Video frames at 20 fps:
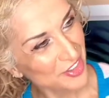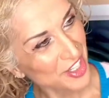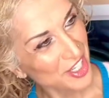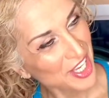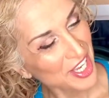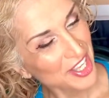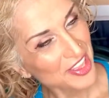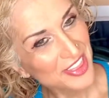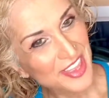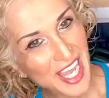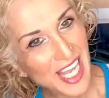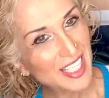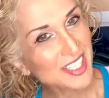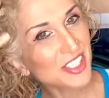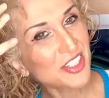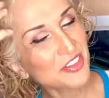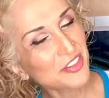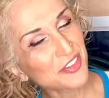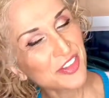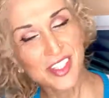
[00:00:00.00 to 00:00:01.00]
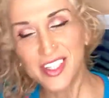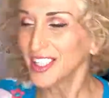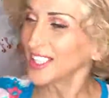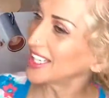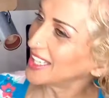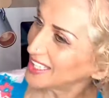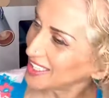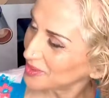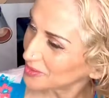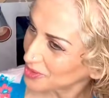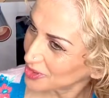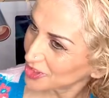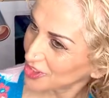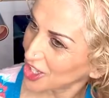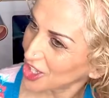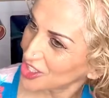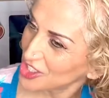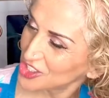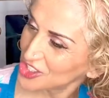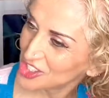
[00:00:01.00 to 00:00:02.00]
That's the feeling I get with a lot
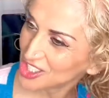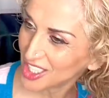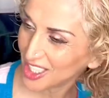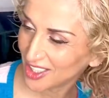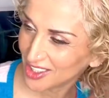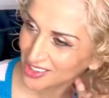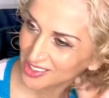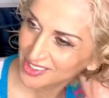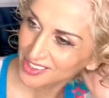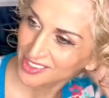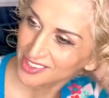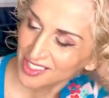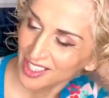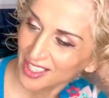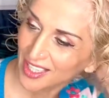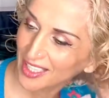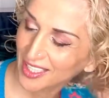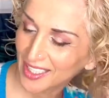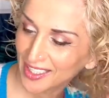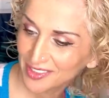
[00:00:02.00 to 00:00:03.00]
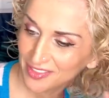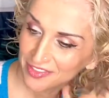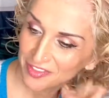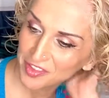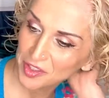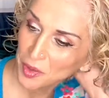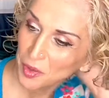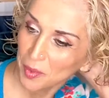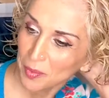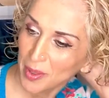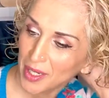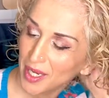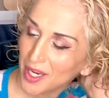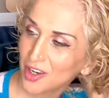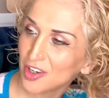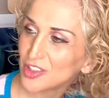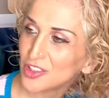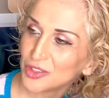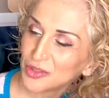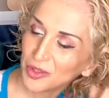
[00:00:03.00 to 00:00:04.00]
of gels. It's not like I can feel what my hair
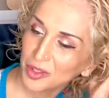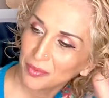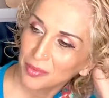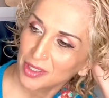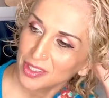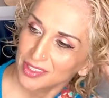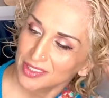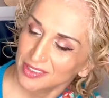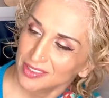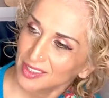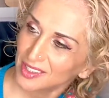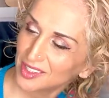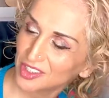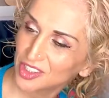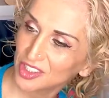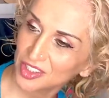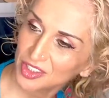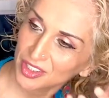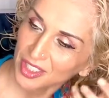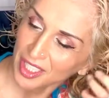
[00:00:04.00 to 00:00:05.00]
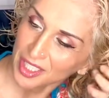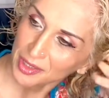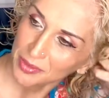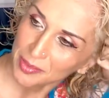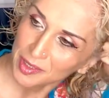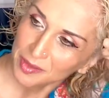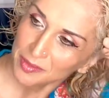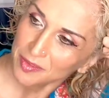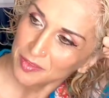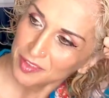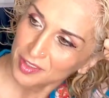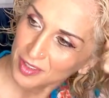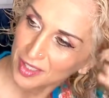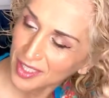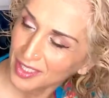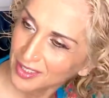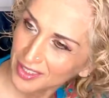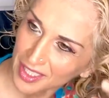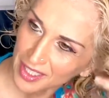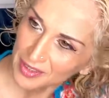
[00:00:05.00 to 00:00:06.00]
is doing, but it just kind of makes me feel like
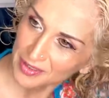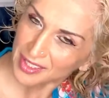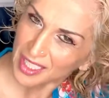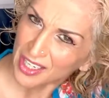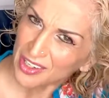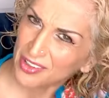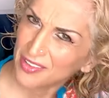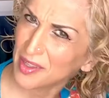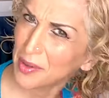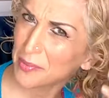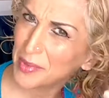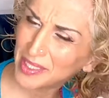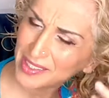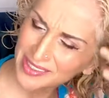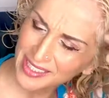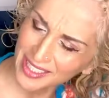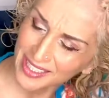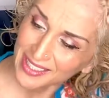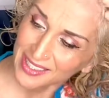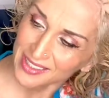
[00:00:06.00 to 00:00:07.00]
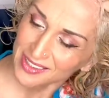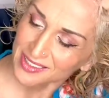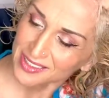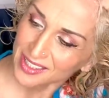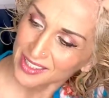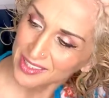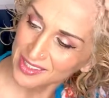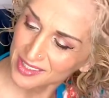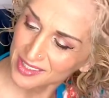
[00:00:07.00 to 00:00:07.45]
that. I don't know if that makes any sense.